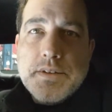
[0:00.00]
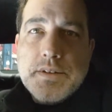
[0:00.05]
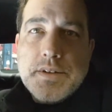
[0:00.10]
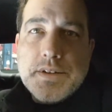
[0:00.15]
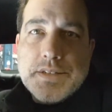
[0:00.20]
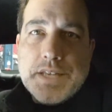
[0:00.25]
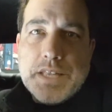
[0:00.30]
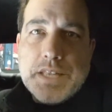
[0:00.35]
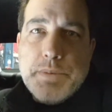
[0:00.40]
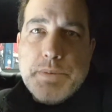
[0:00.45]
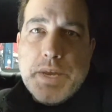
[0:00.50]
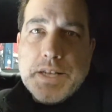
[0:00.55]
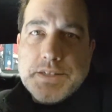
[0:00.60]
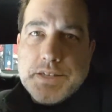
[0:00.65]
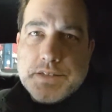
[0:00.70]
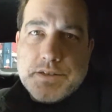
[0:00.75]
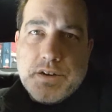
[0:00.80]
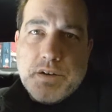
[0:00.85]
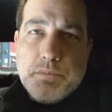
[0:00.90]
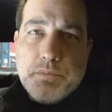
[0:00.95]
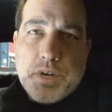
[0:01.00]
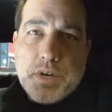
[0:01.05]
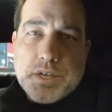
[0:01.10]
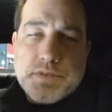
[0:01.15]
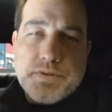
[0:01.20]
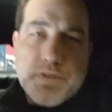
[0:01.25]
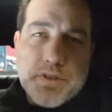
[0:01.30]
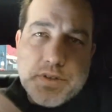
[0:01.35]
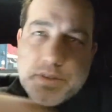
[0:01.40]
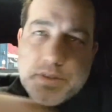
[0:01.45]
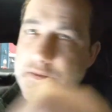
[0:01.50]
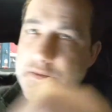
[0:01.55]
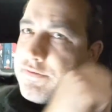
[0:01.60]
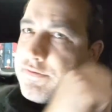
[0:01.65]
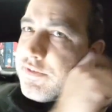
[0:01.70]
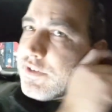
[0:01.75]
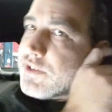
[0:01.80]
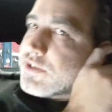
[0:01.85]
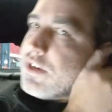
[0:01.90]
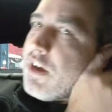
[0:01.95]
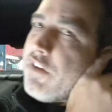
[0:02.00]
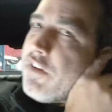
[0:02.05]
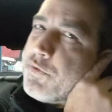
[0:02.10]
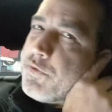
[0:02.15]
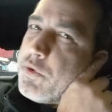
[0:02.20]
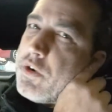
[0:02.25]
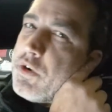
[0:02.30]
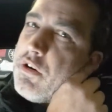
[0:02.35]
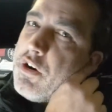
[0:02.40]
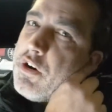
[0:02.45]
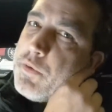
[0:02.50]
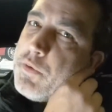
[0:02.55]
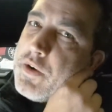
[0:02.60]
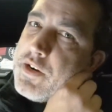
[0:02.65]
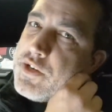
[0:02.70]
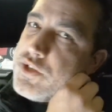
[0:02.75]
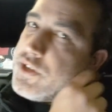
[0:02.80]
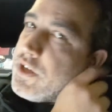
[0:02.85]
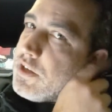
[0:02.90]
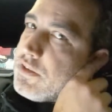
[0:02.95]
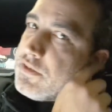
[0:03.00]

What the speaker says: Because I only paid $600 for the software and hardware and shit.